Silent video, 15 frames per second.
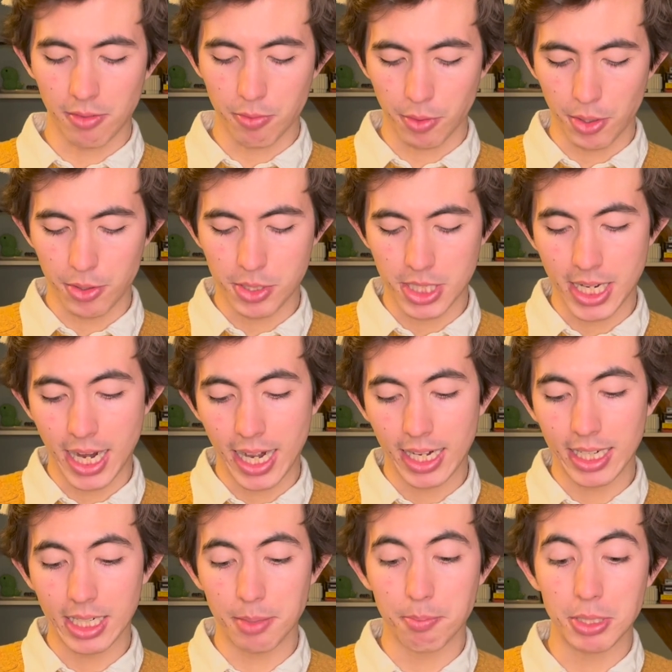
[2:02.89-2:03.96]
for you today
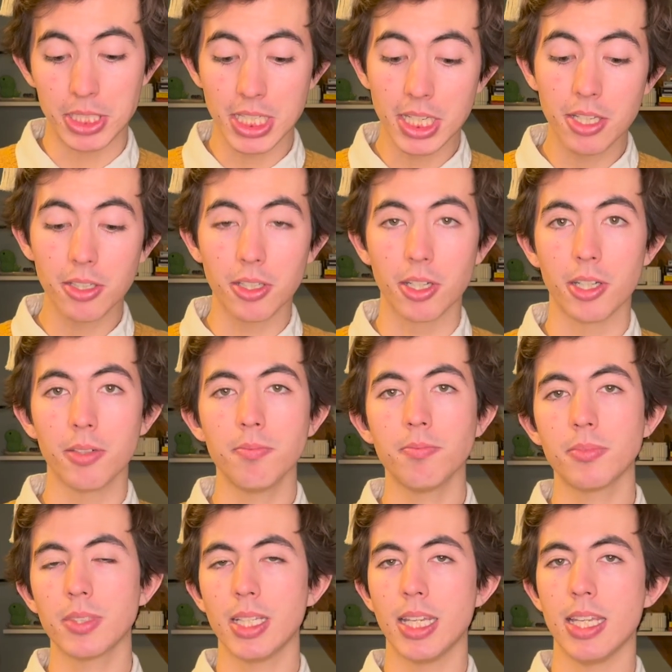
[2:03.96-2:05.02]
in particular
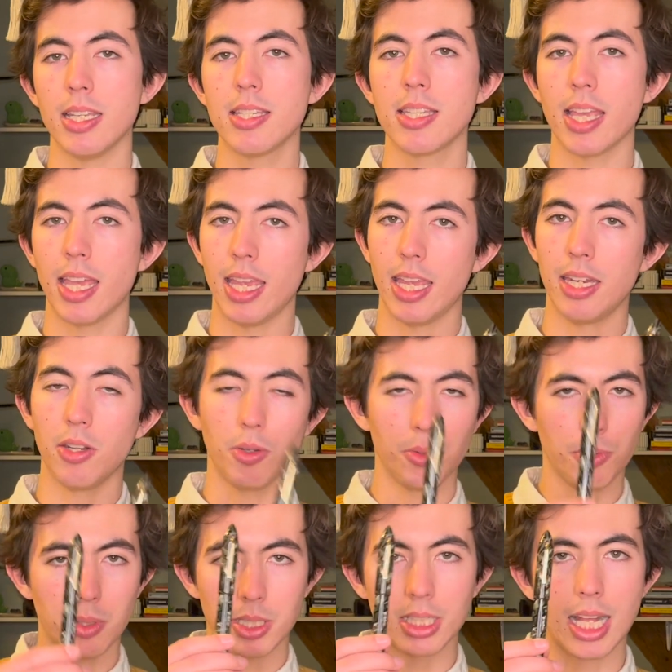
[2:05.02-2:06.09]
is an
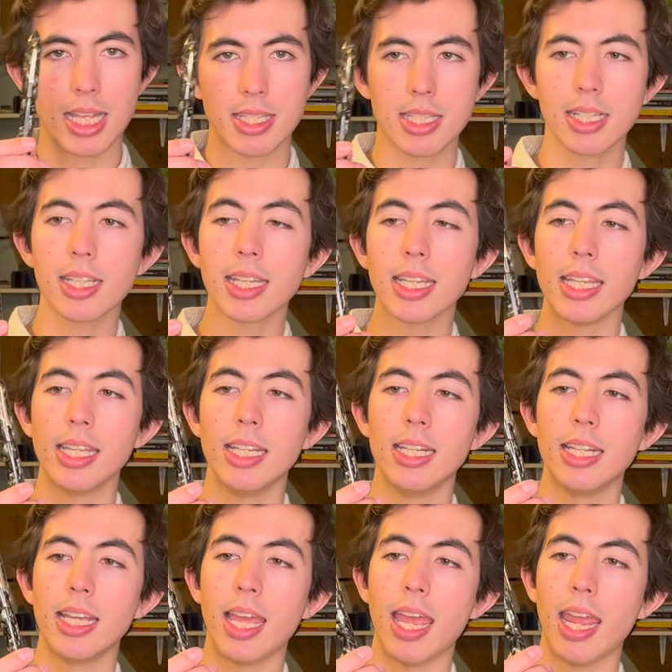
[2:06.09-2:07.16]
Oldwin Classic
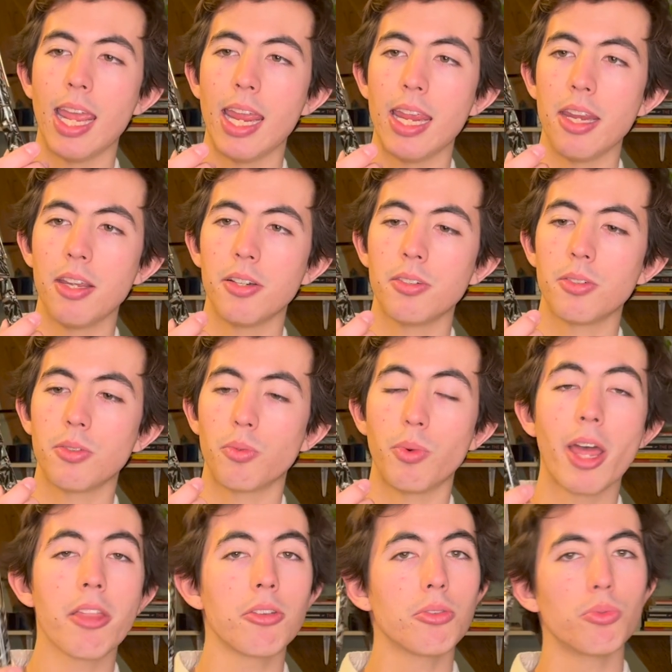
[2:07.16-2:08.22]
in a
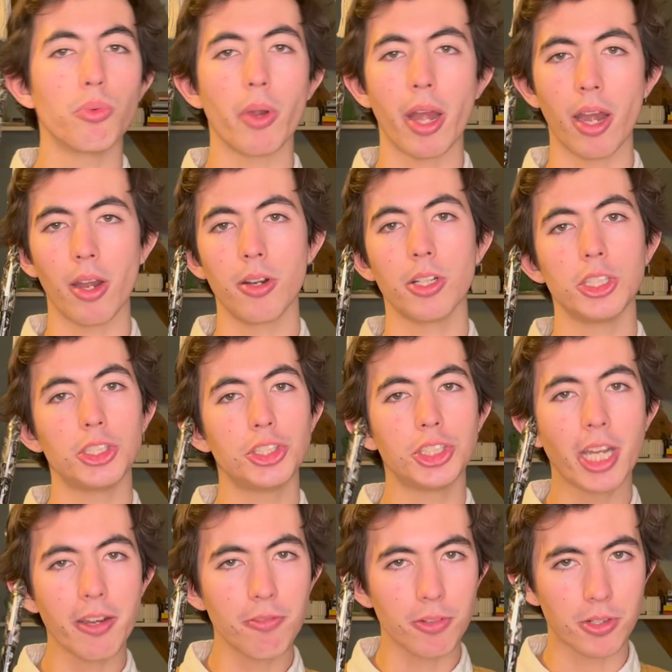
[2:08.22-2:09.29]
rather rare
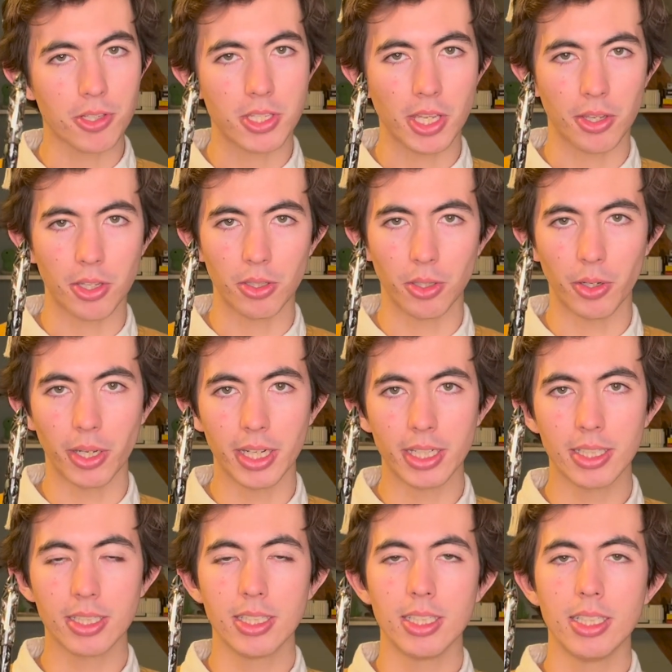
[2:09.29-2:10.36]
Schaefer celluloid.
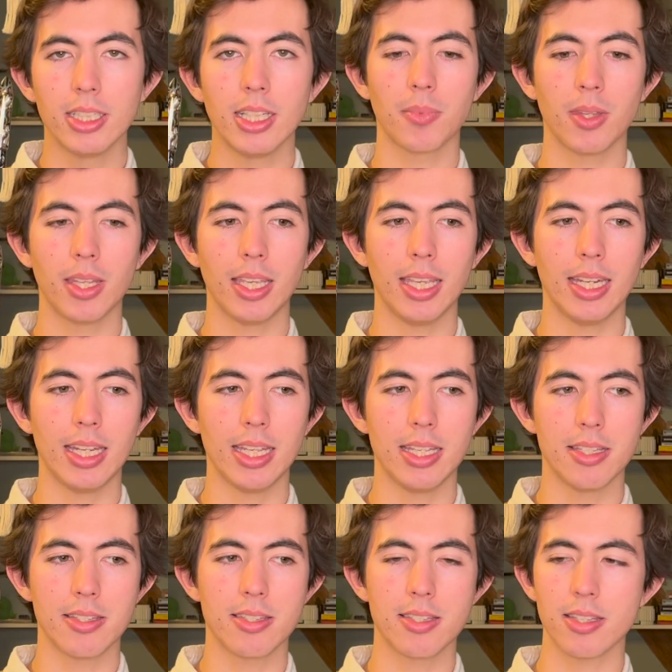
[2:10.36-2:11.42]
It
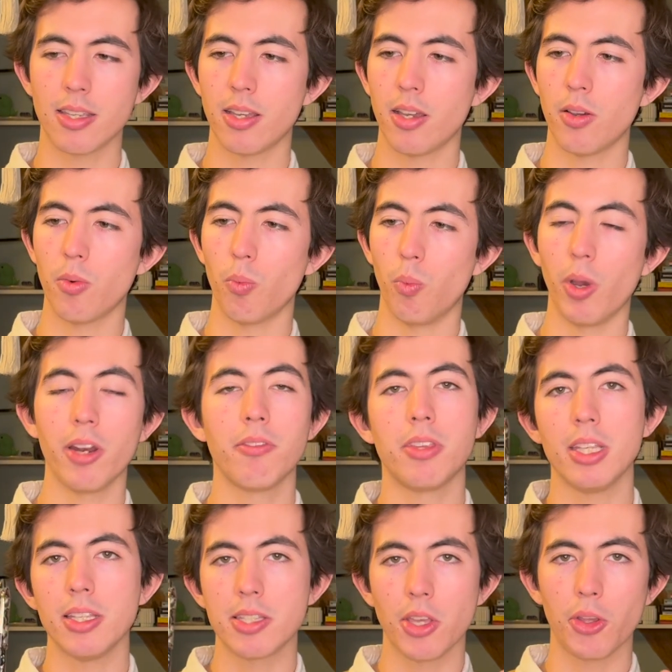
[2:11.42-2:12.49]
is one of
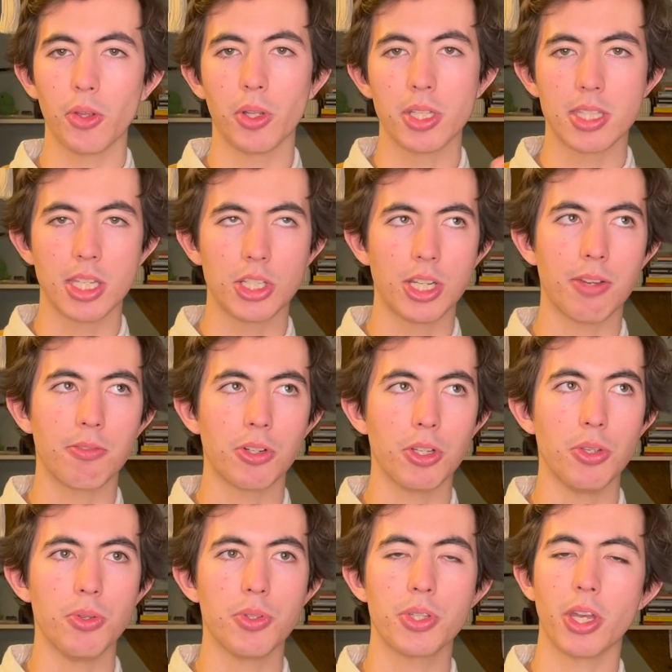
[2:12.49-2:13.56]
the celluloids that Schaefer
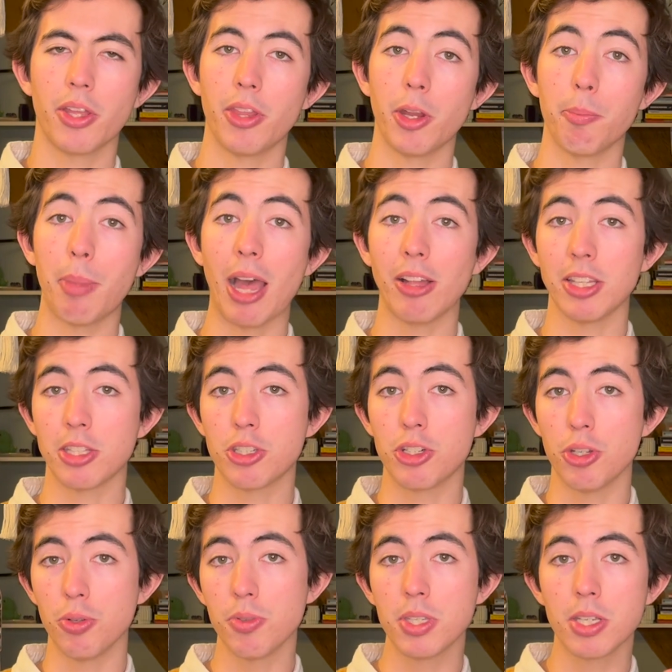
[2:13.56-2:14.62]
used on their Balance
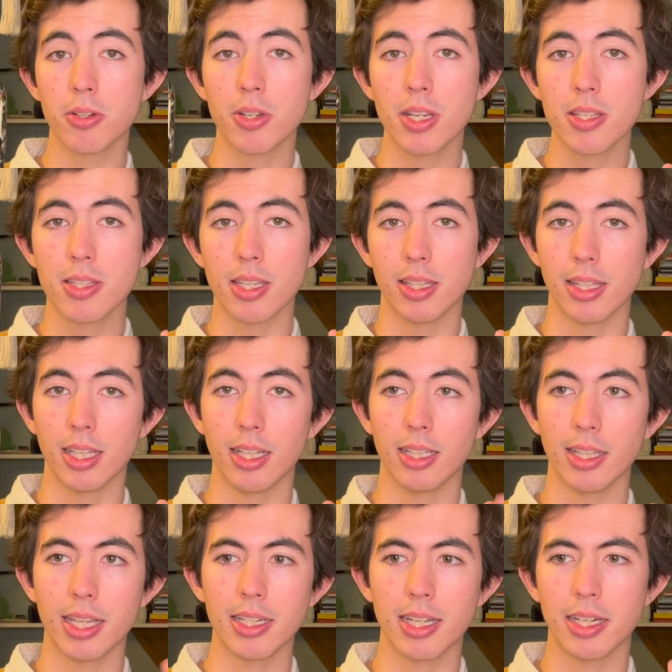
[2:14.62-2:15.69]
2 series in the
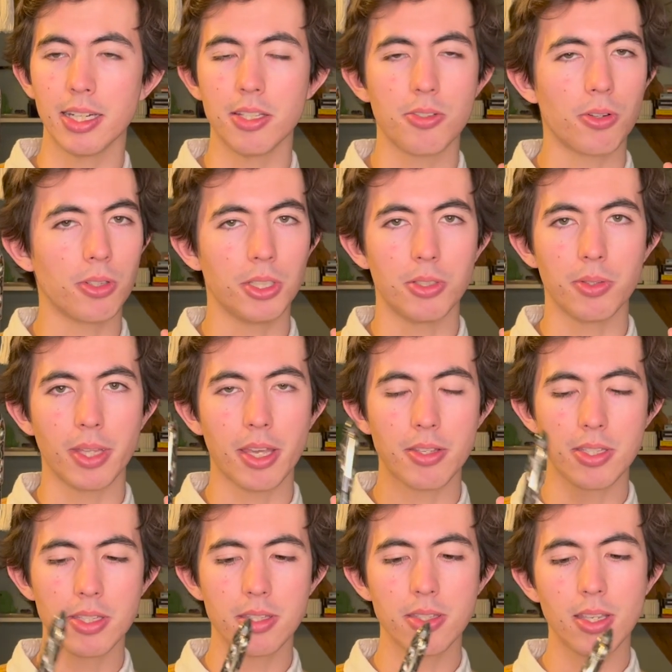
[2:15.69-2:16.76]
late 90s, early
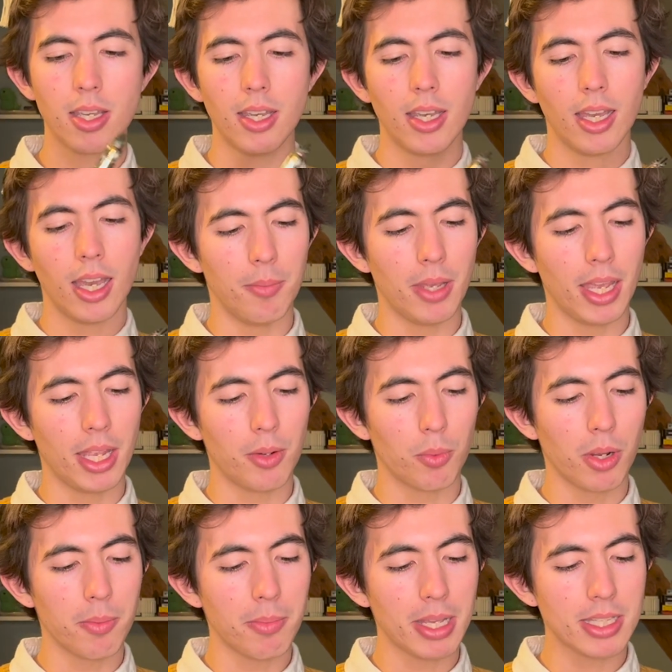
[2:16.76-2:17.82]
2000s. And
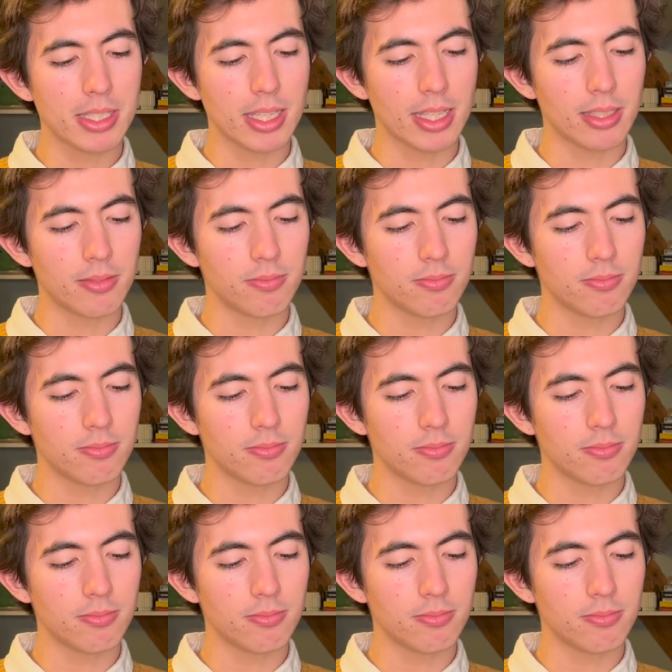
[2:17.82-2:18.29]
what makes it